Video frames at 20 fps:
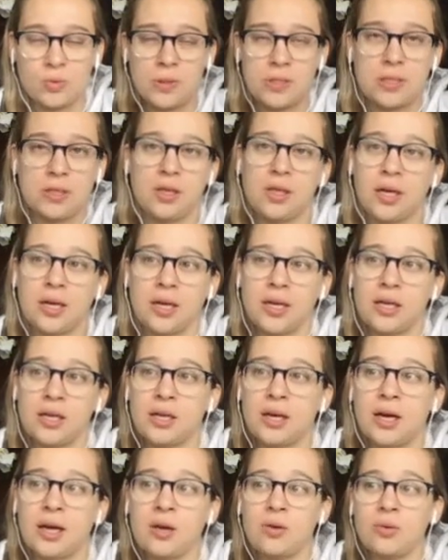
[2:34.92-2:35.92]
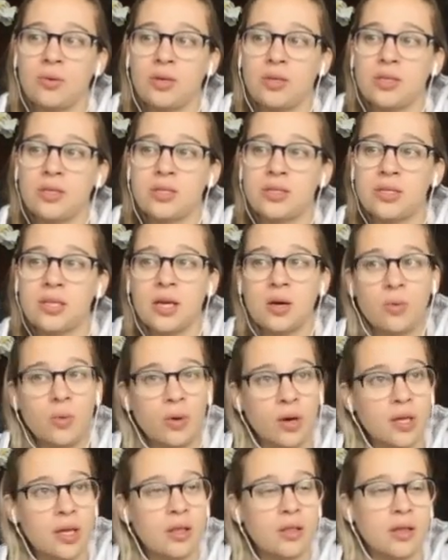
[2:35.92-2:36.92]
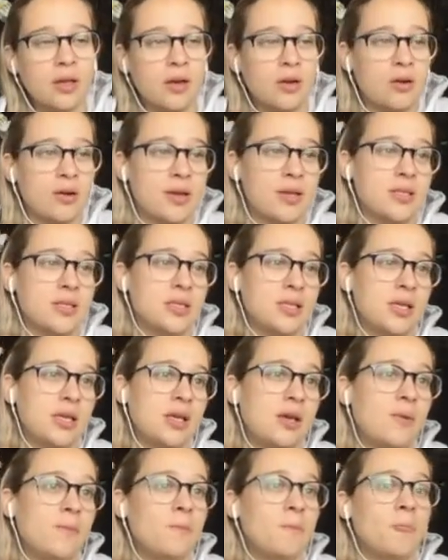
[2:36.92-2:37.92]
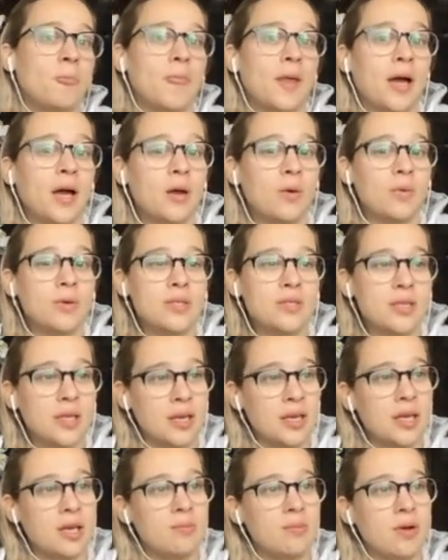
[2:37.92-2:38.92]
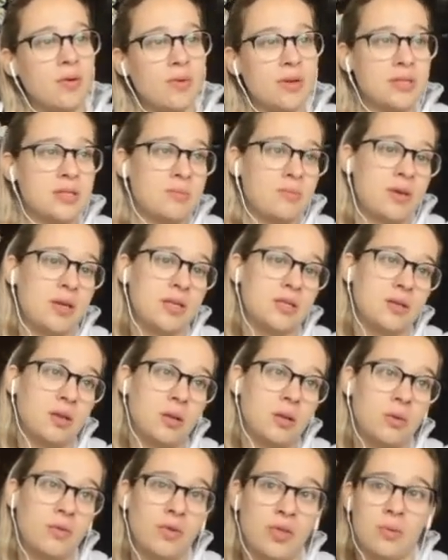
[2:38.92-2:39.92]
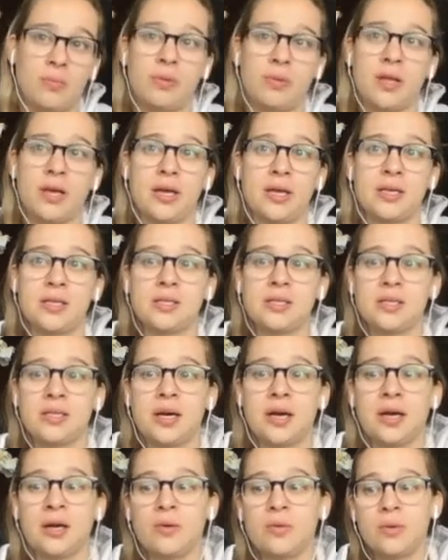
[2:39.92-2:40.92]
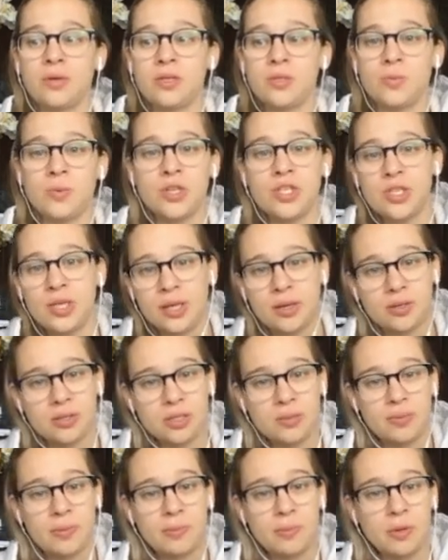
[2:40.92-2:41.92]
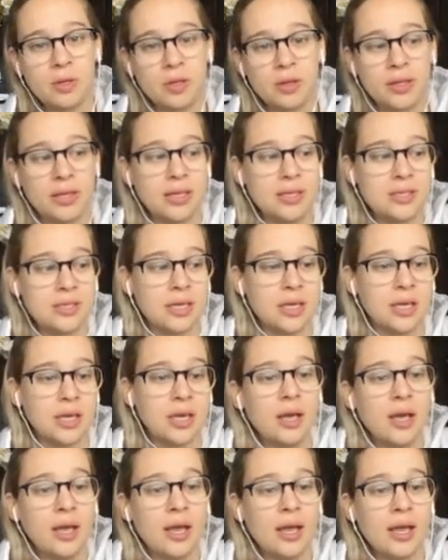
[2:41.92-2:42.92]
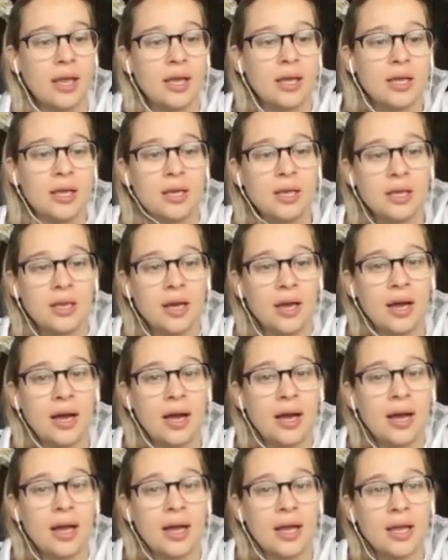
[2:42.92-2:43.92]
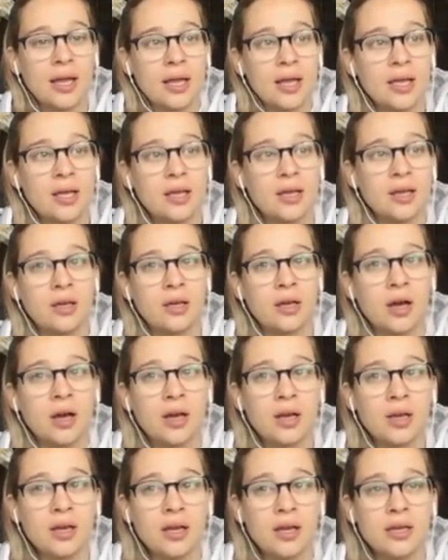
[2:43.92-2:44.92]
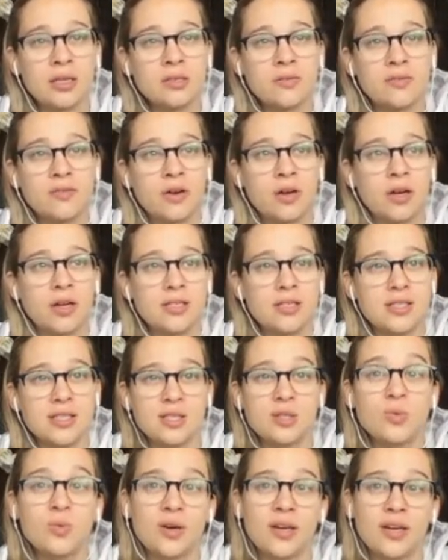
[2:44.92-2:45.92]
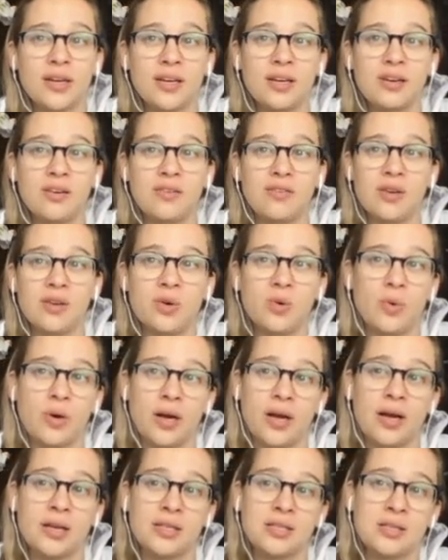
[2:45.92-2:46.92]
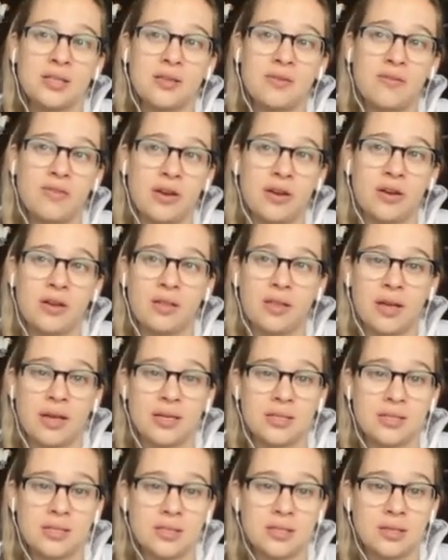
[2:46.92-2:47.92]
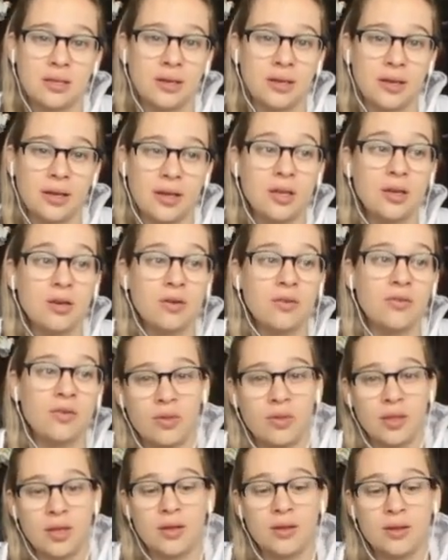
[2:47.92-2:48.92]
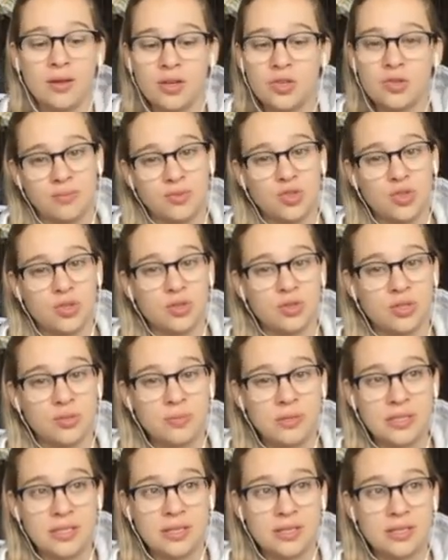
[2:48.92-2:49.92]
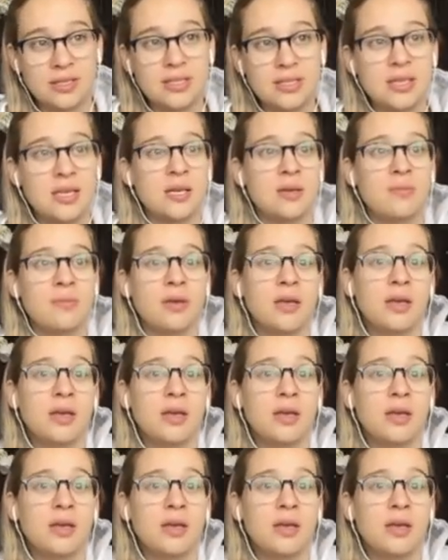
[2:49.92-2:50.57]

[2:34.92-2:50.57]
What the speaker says: a lot. I was networking like crazy. I was sending in my resumes all over the place. I was reaching out to people on LinkedIn. And I got as far as this one interview where I got to the very last interview. They introduced me to the team.